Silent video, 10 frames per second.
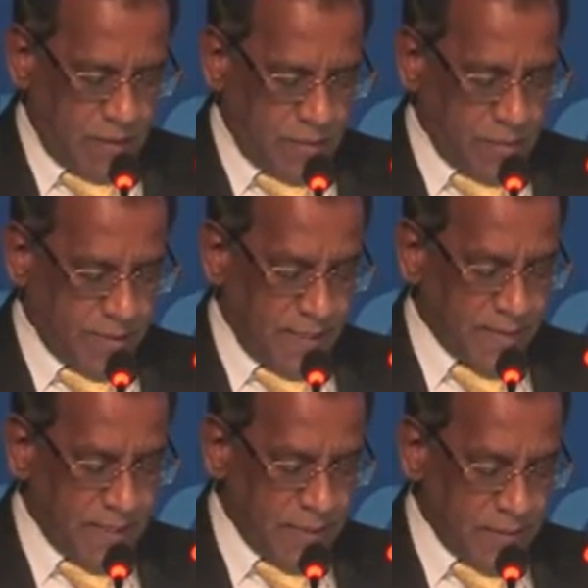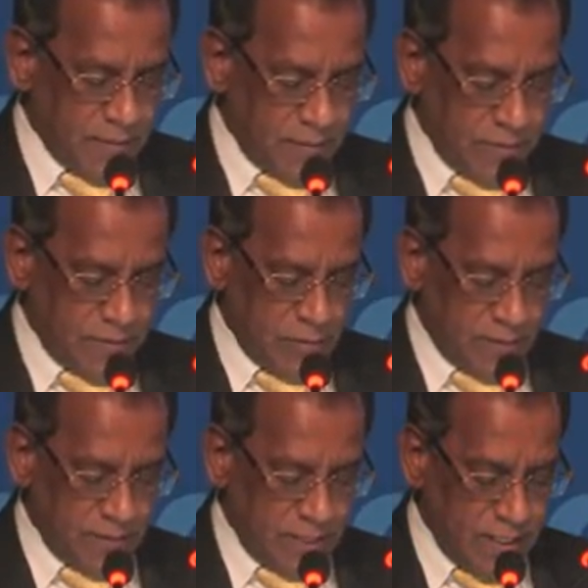representatives of the
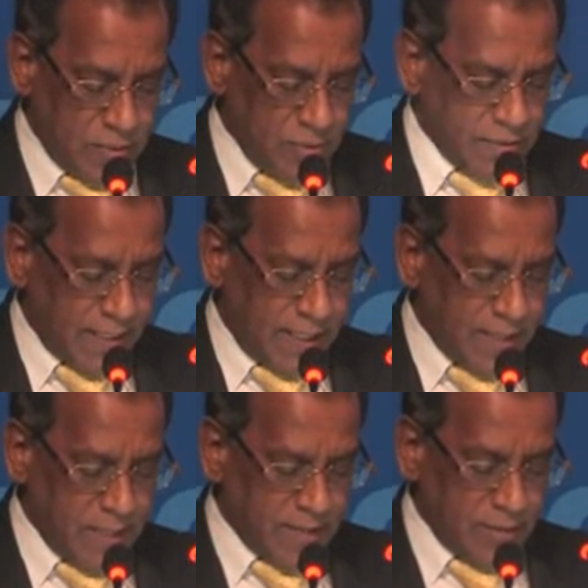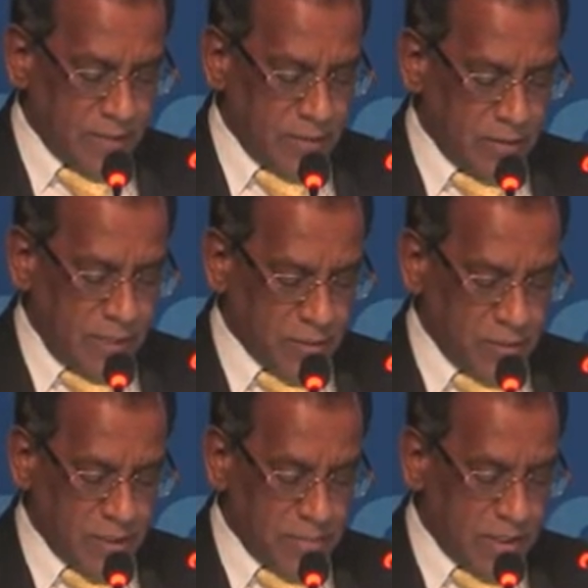United Nations, academics and
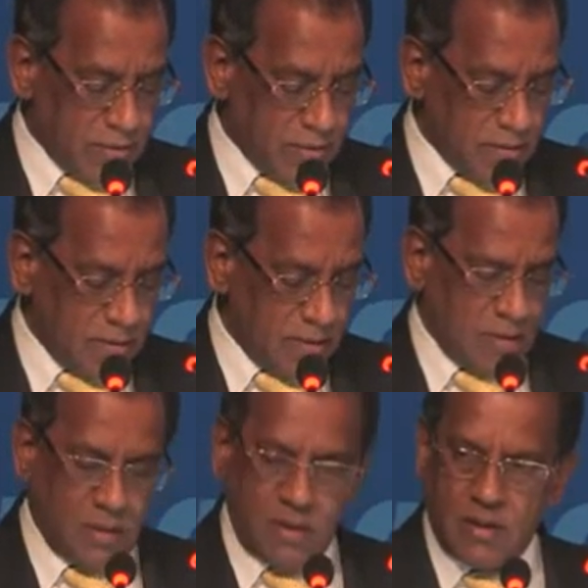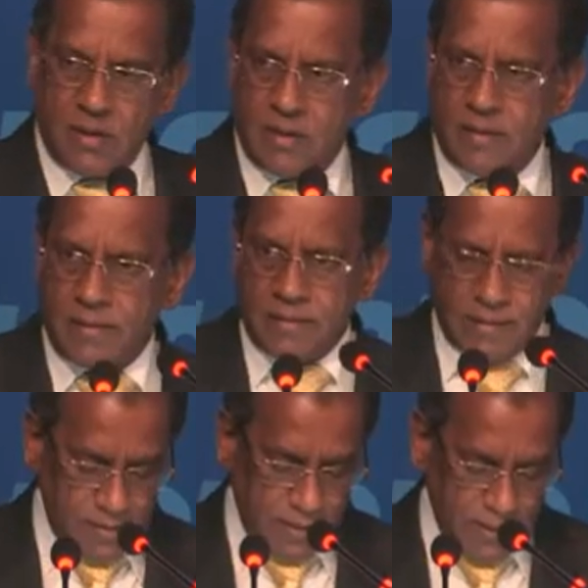international speakers,
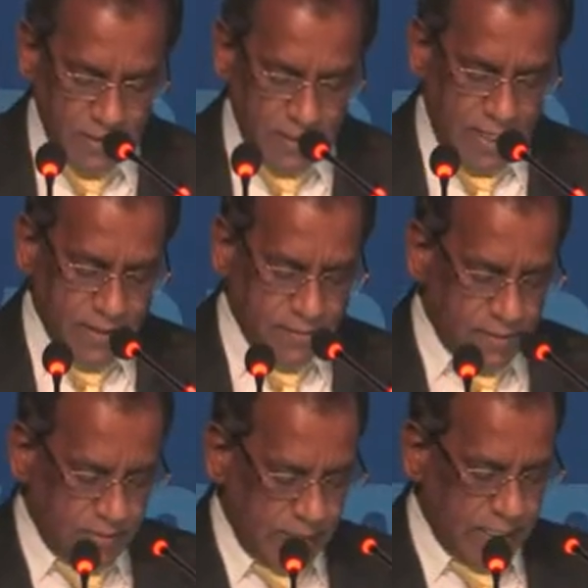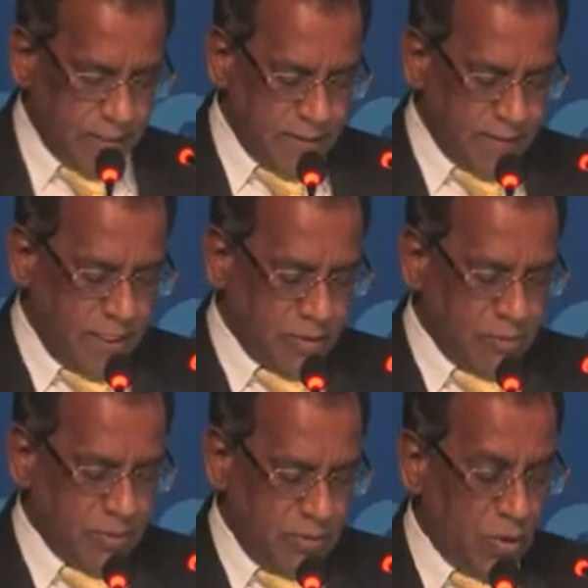distinguished guests, ladies and
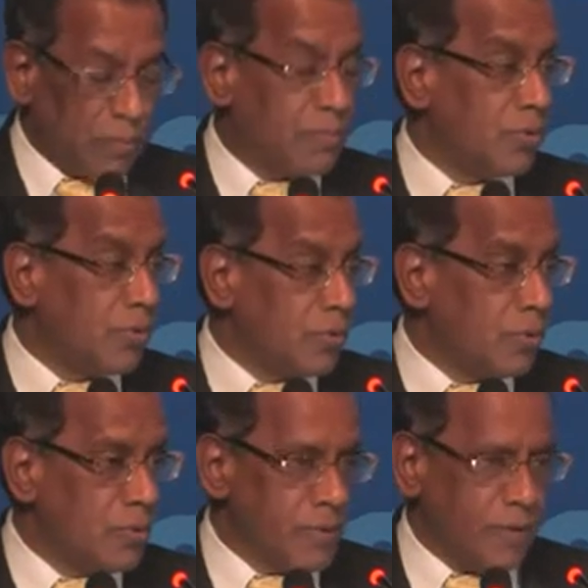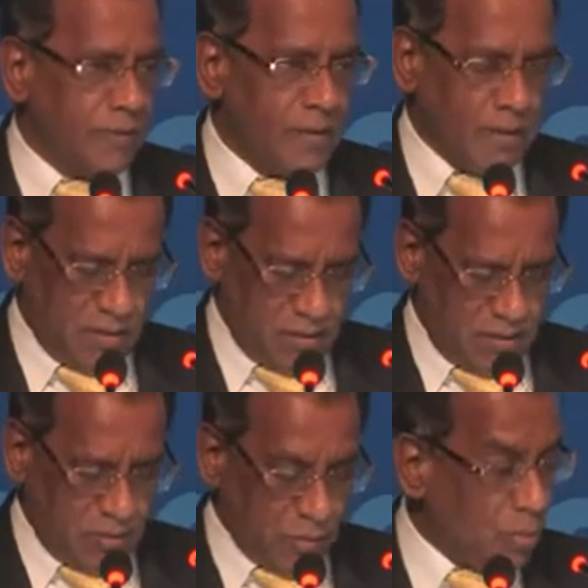gentlemen, all protocol observed,
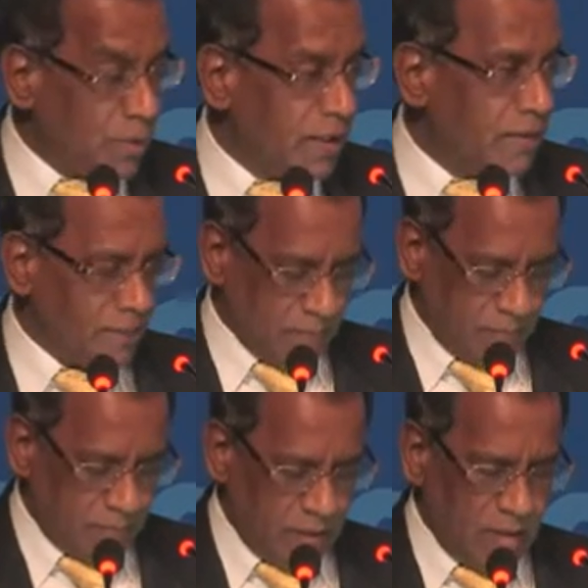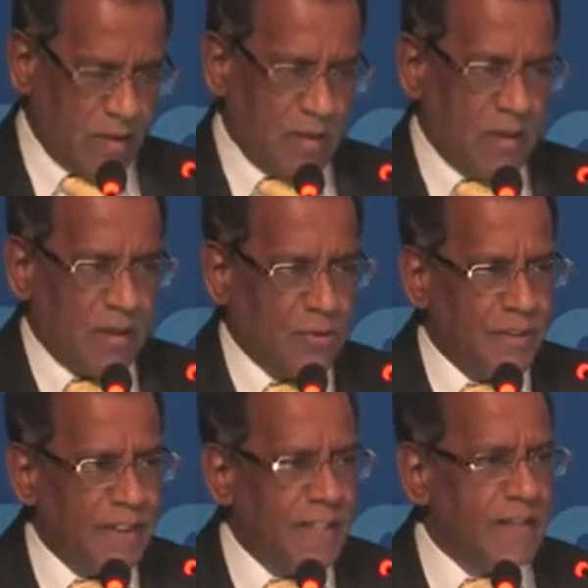good morning.
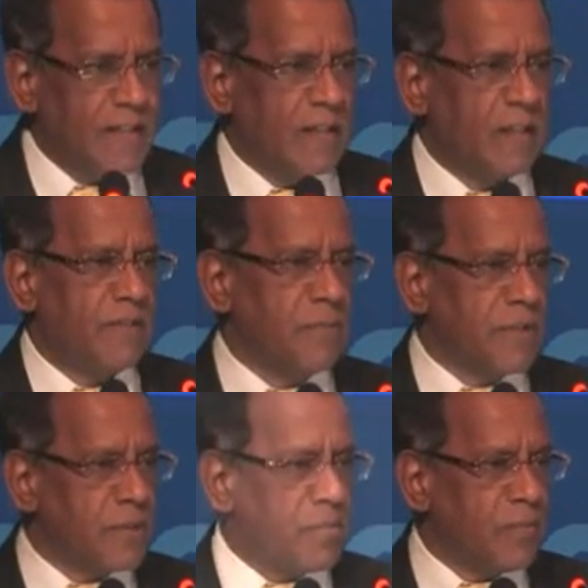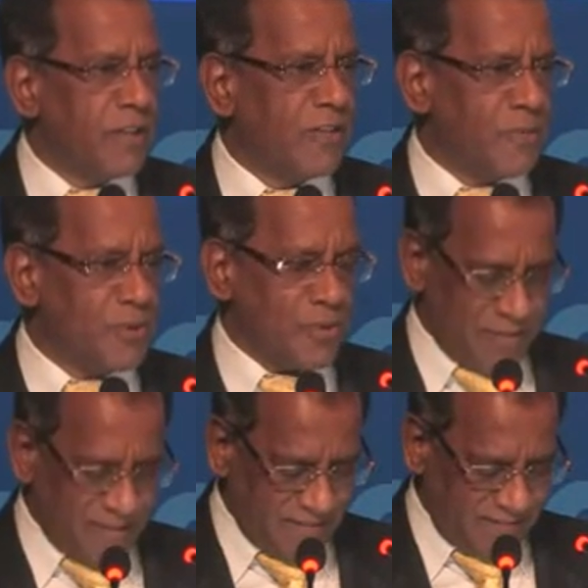Greetings from the Republic of Mauritius.